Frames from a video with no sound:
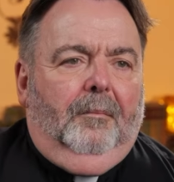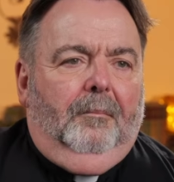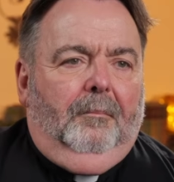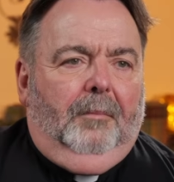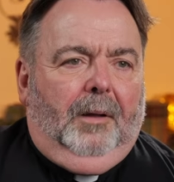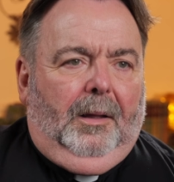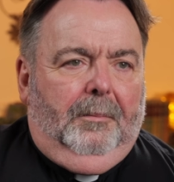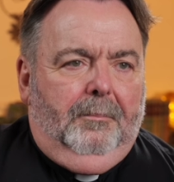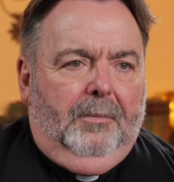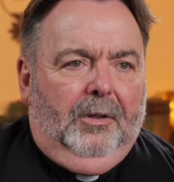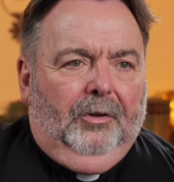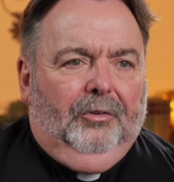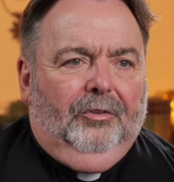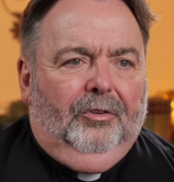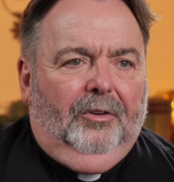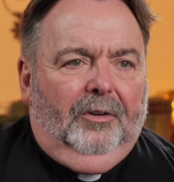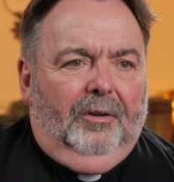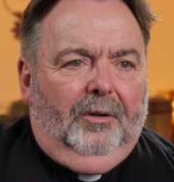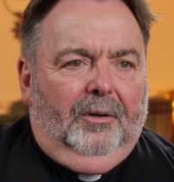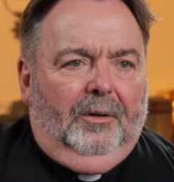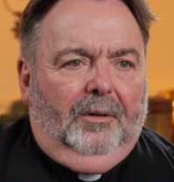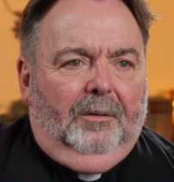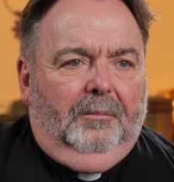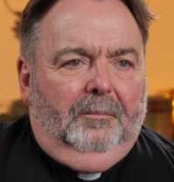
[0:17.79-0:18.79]
My
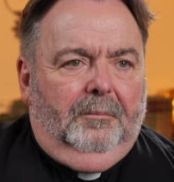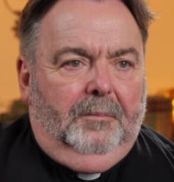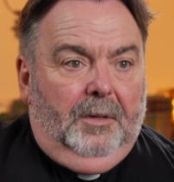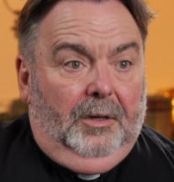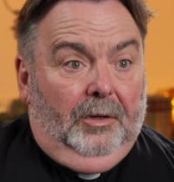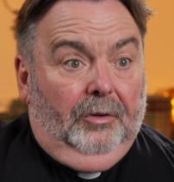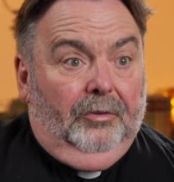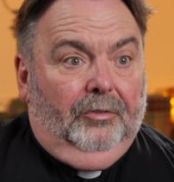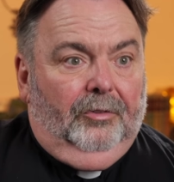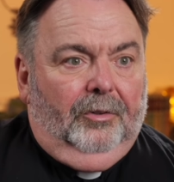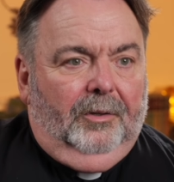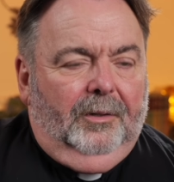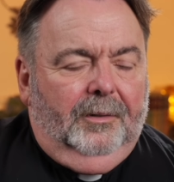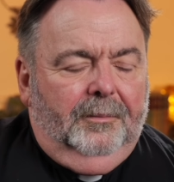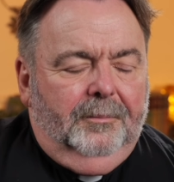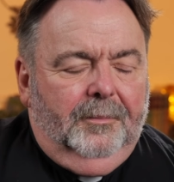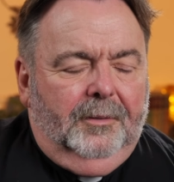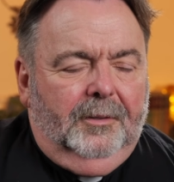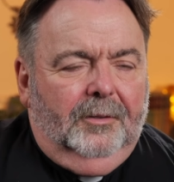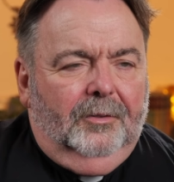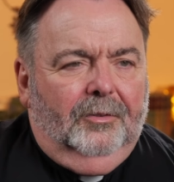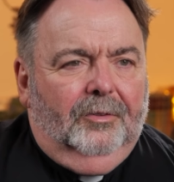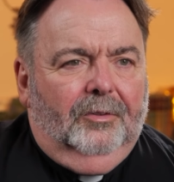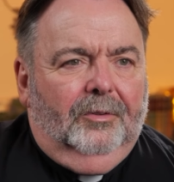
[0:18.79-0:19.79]
mission or ministry
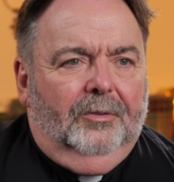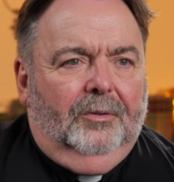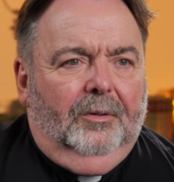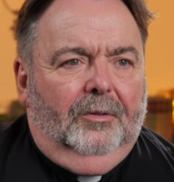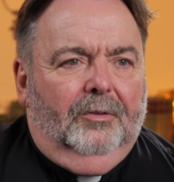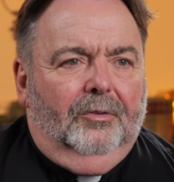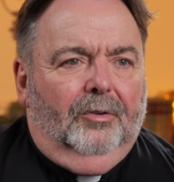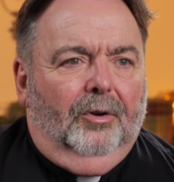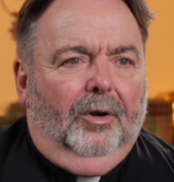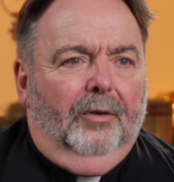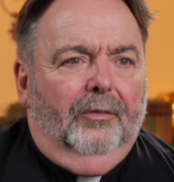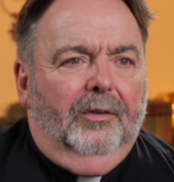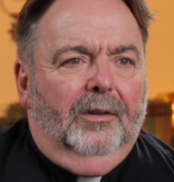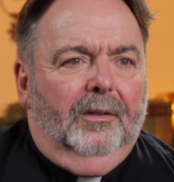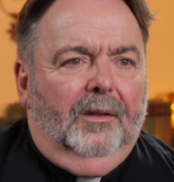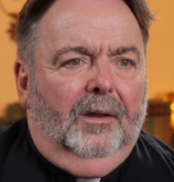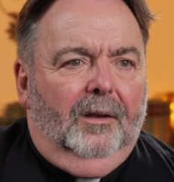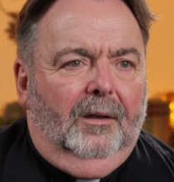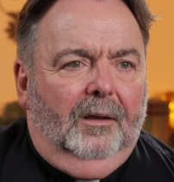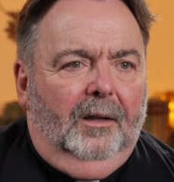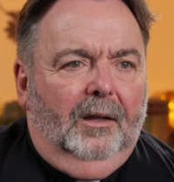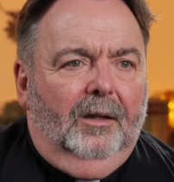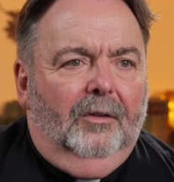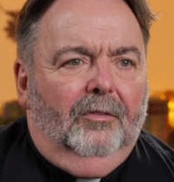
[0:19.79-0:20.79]
is serving the
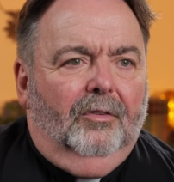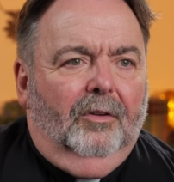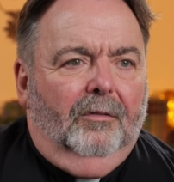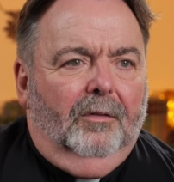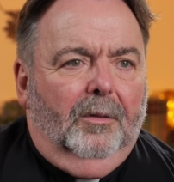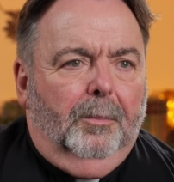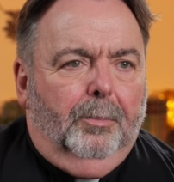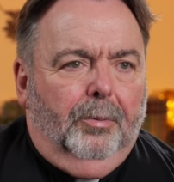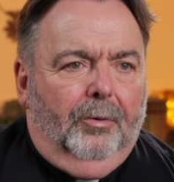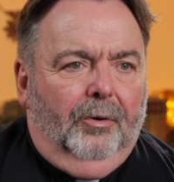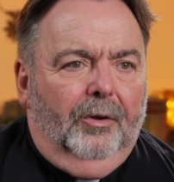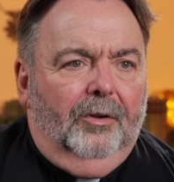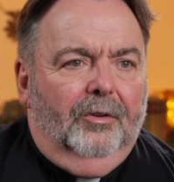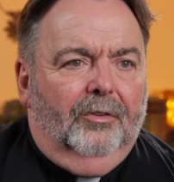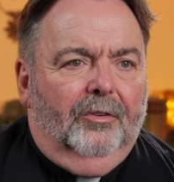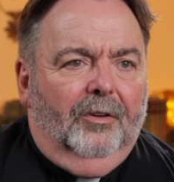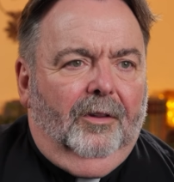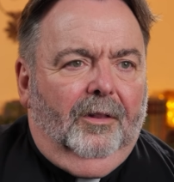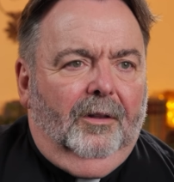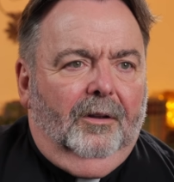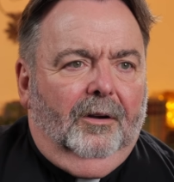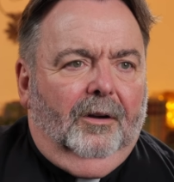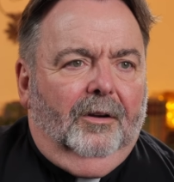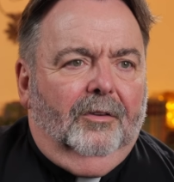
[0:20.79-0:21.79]
needs of the priests
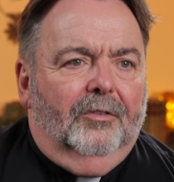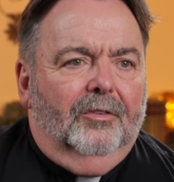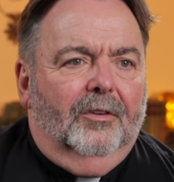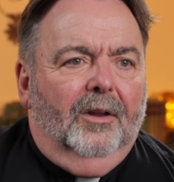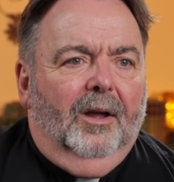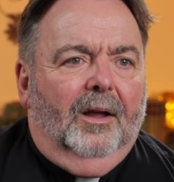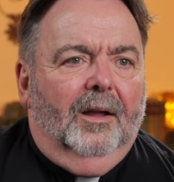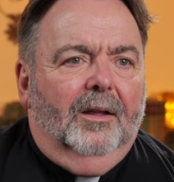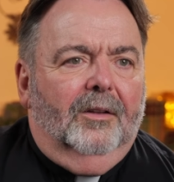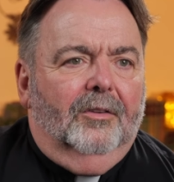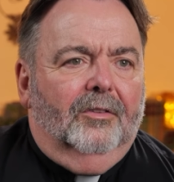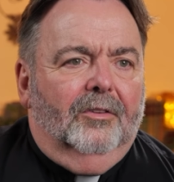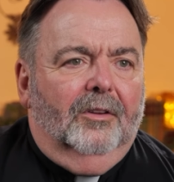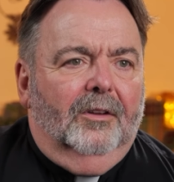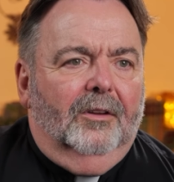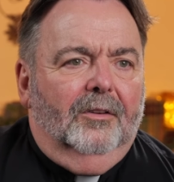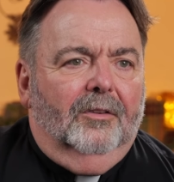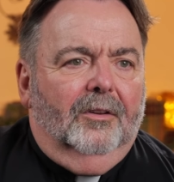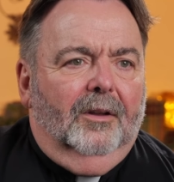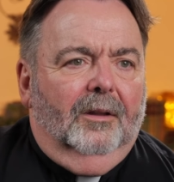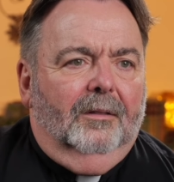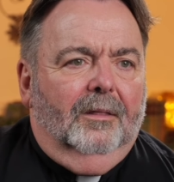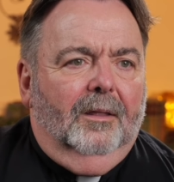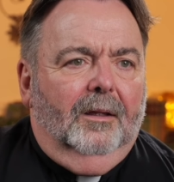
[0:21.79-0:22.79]
in the Archdiocese.
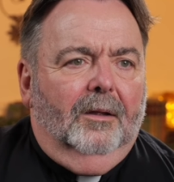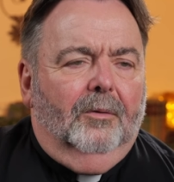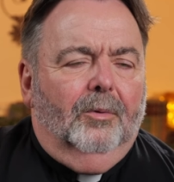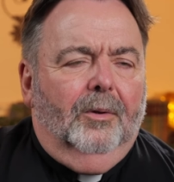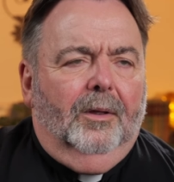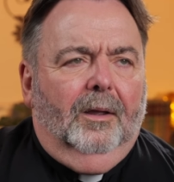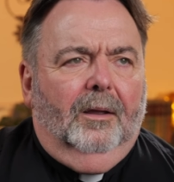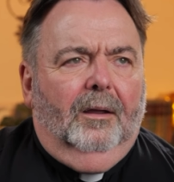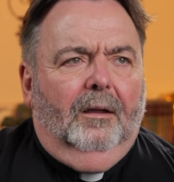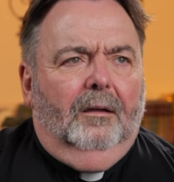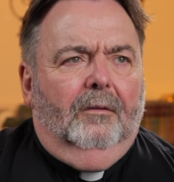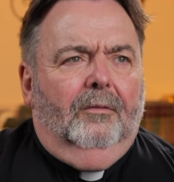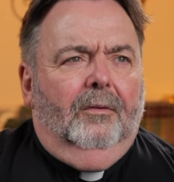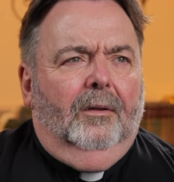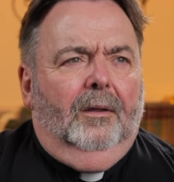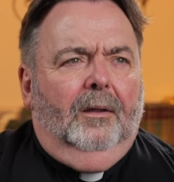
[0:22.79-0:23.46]
And I think we have